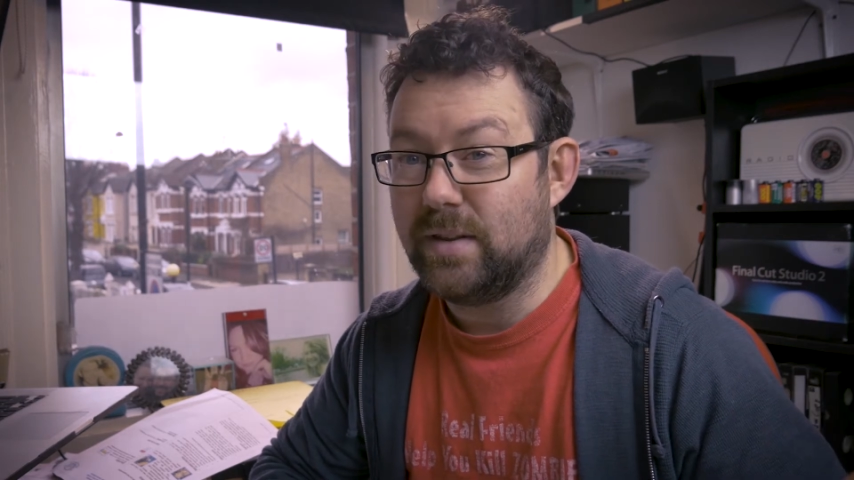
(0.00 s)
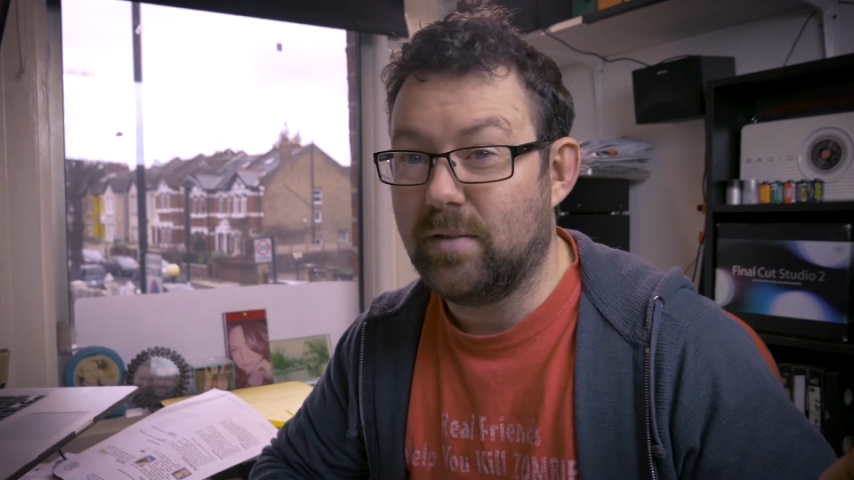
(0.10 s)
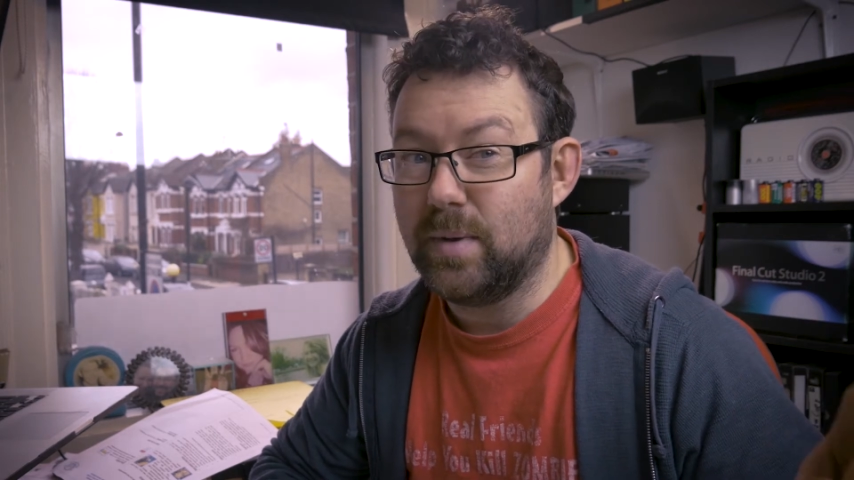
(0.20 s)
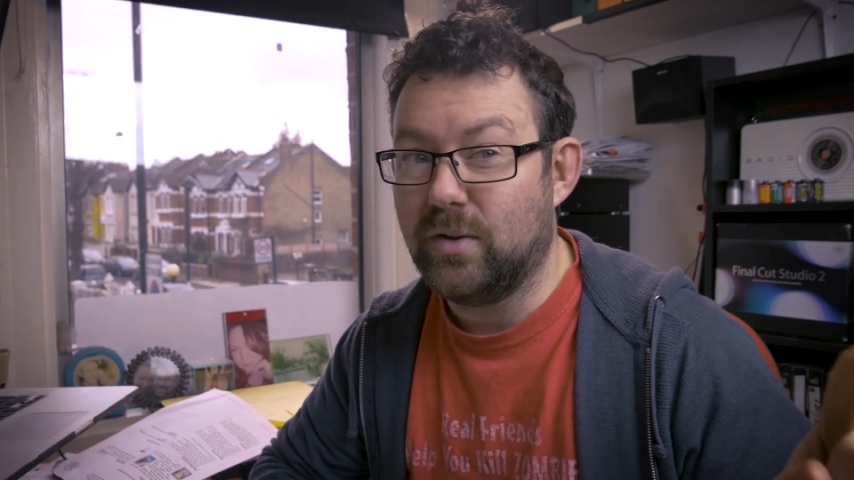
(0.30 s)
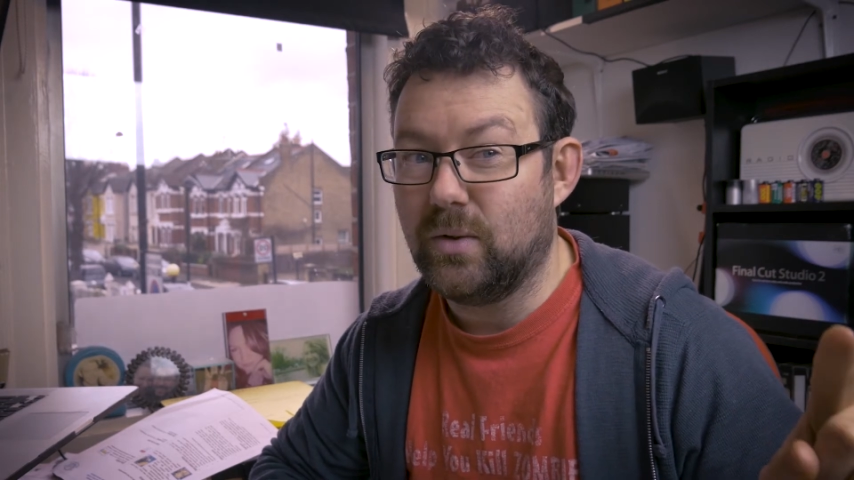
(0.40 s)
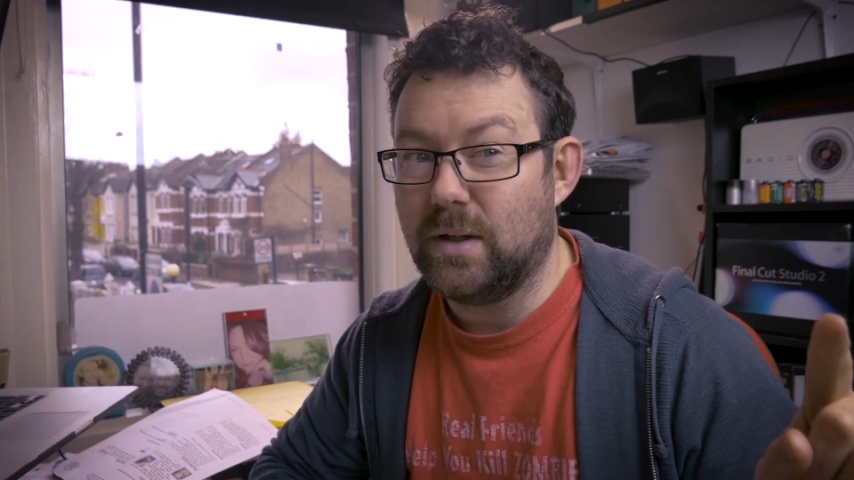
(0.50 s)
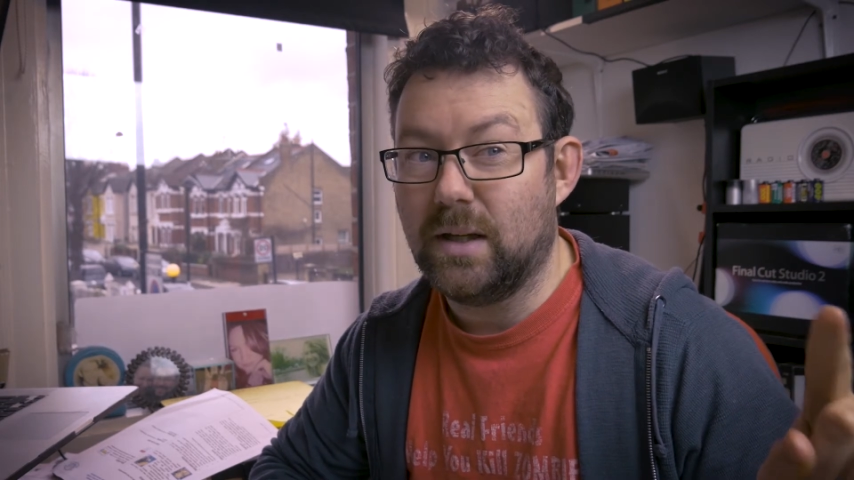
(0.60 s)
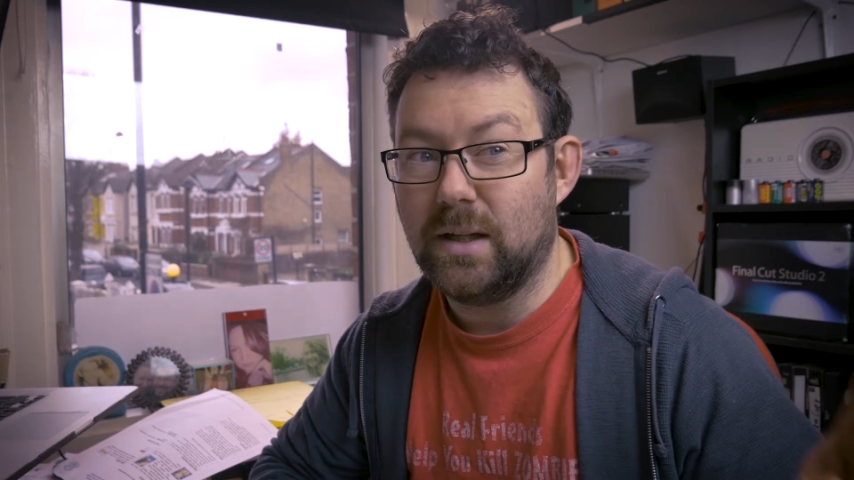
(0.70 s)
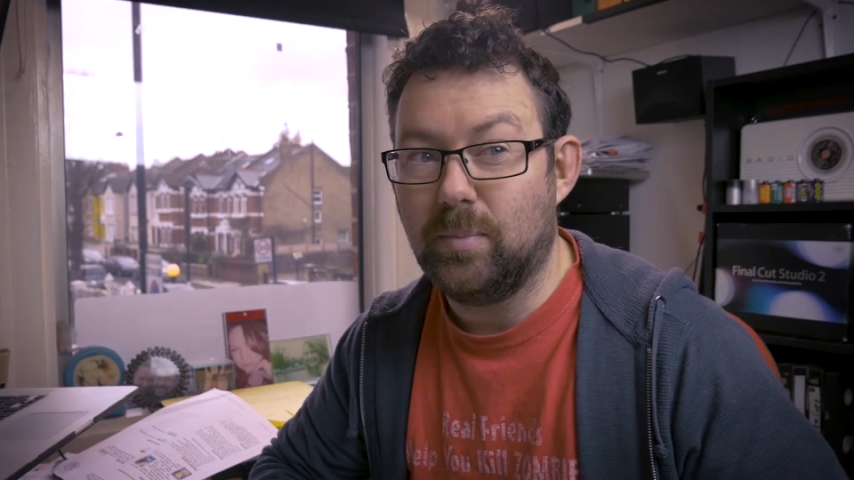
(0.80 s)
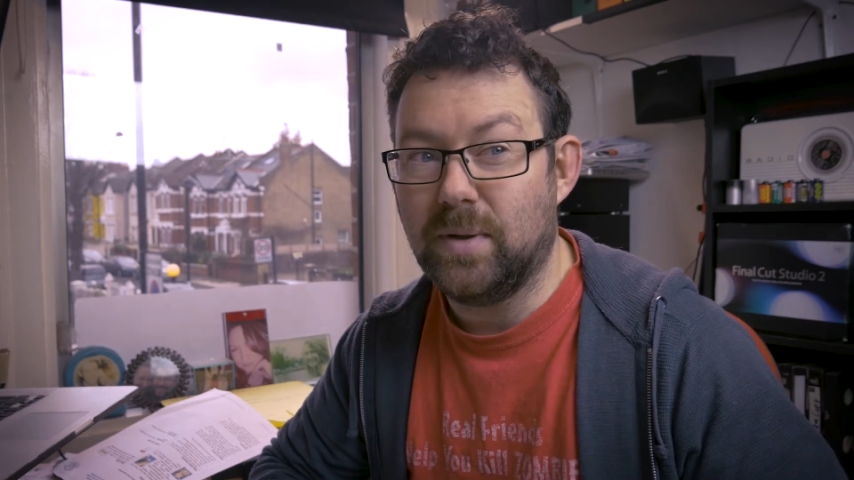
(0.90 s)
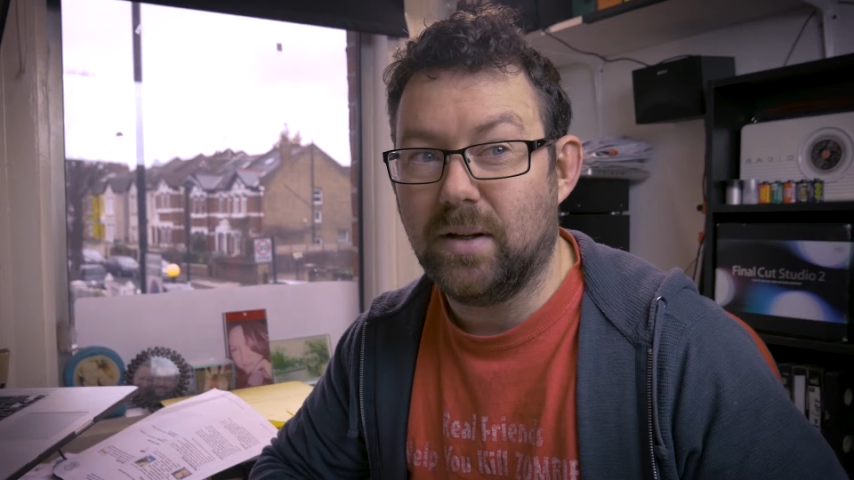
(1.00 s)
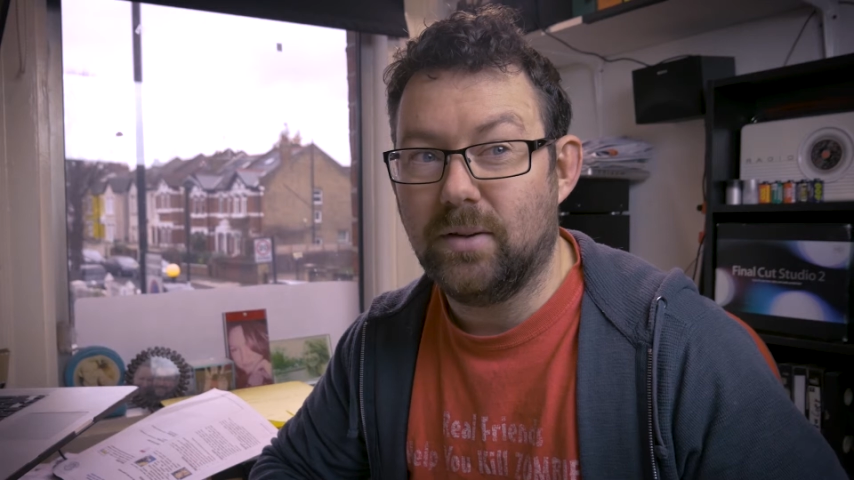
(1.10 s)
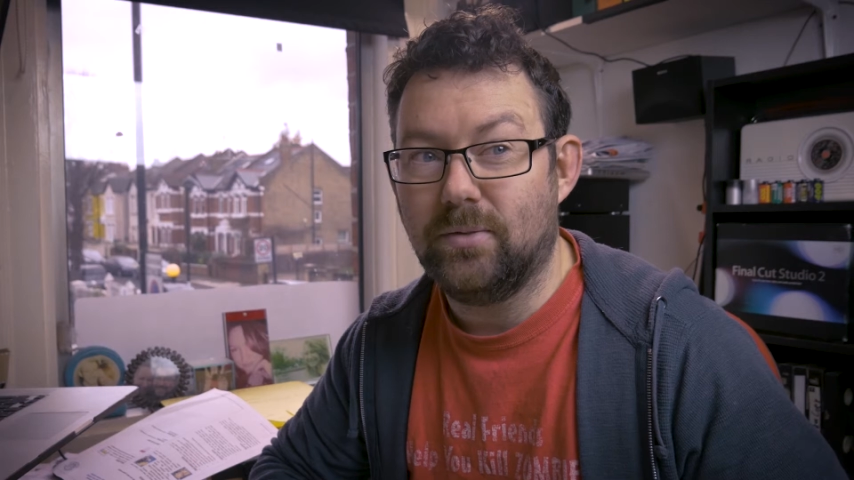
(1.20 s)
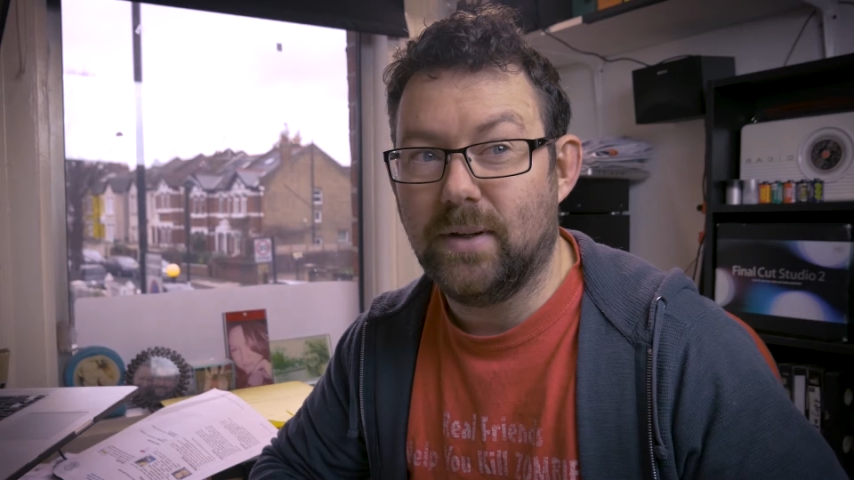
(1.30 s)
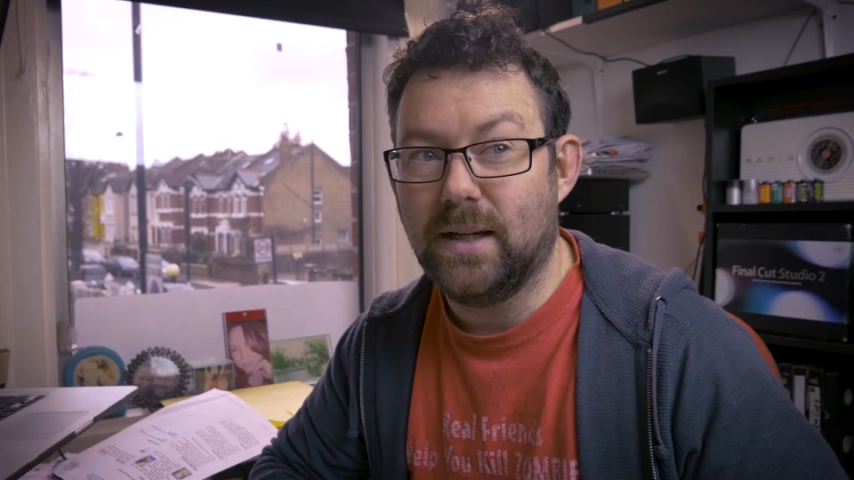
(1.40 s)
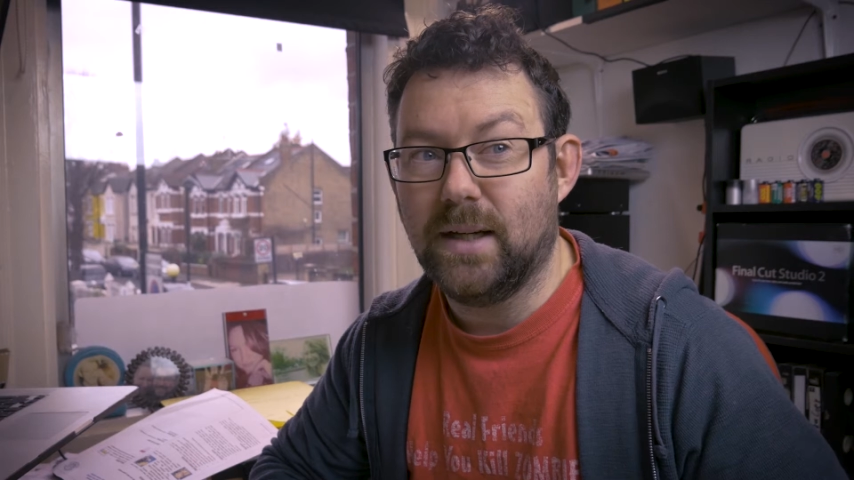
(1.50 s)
They've been doing a little bit of